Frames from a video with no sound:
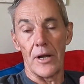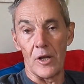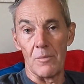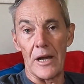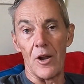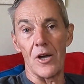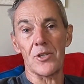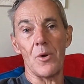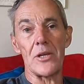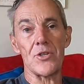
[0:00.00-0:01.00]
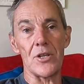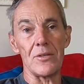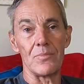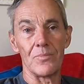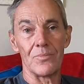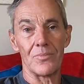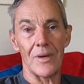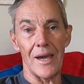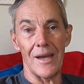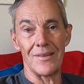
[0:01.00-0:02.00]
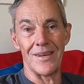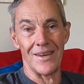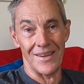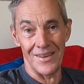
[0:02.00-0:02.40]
Chrigel, my last question, and